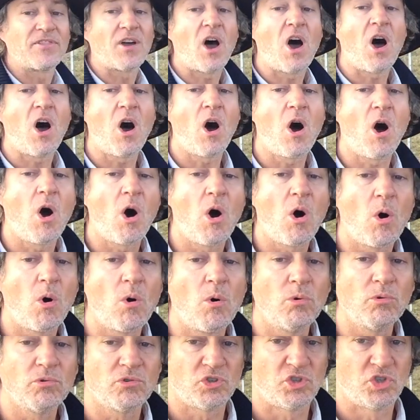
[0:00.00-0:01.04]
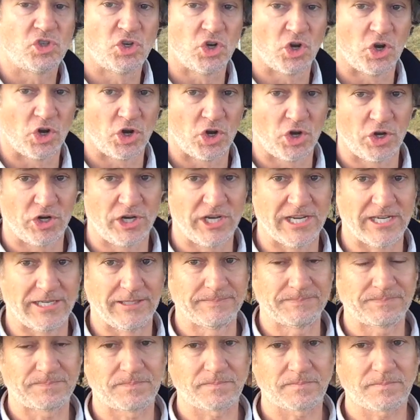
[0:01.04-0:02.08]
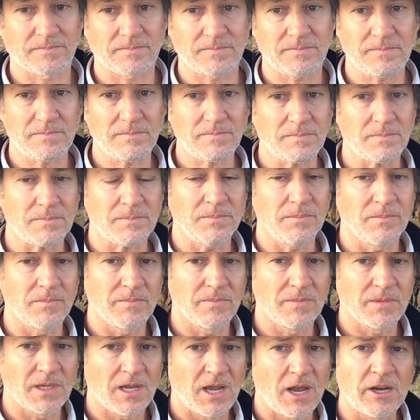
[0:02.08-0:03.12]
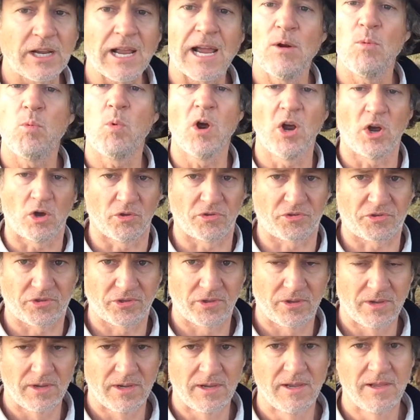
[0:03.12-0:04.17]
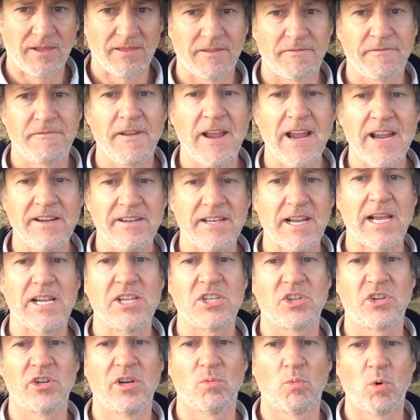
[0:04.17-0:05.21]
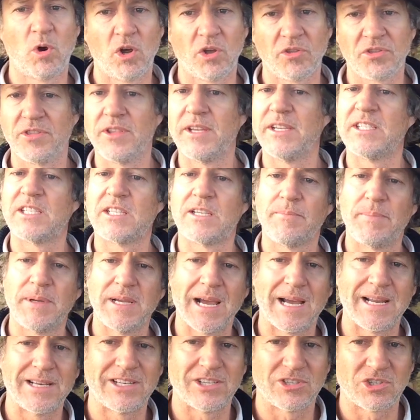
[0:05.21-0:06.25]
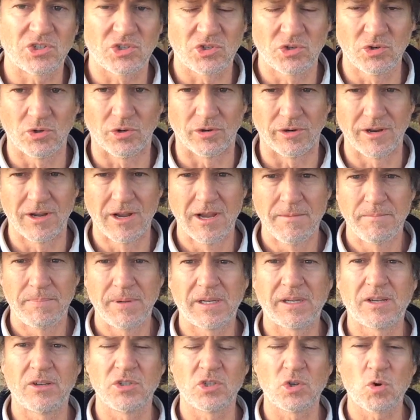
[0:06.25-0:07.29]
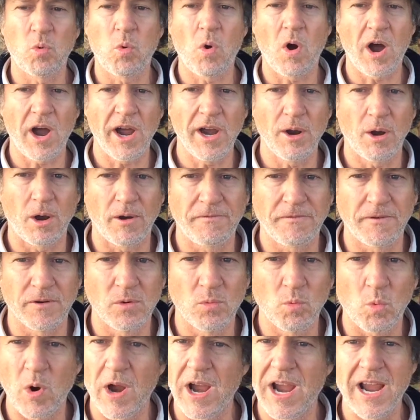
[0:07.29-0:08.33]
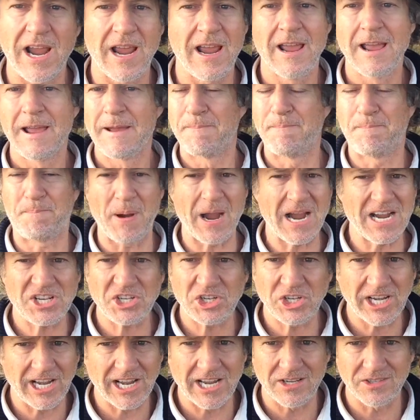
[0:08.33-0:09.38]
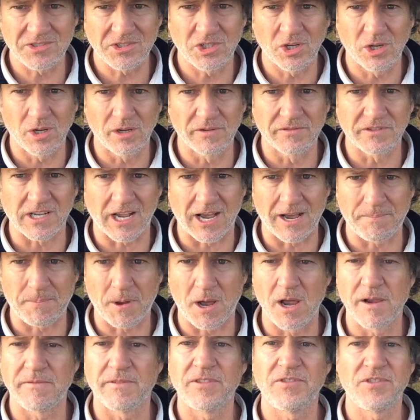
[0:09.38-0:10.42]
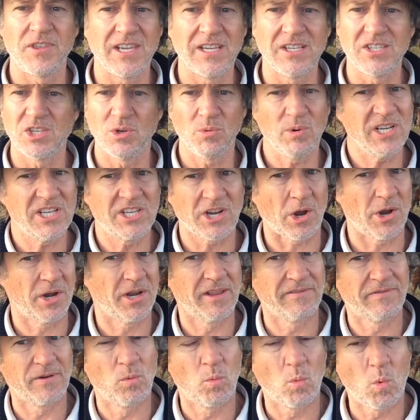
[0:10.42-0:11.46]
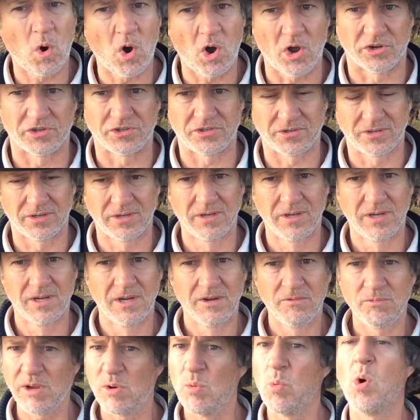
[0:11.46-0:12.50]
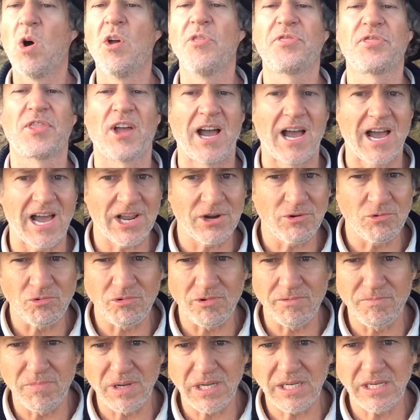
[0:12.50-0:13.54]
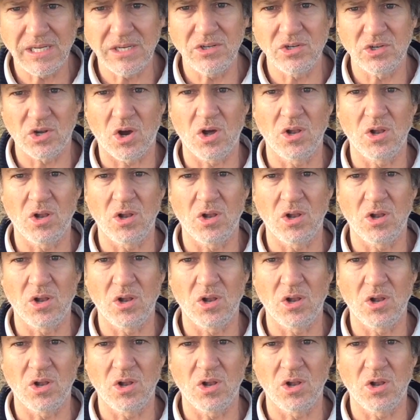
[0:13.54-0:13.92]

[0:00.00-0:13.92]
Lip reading: the whole journey. Okay, wealth. The foundation of wealth needs to be understood, because quite often we're bashing ourselves up over things that we don't even want. We want the $100 million.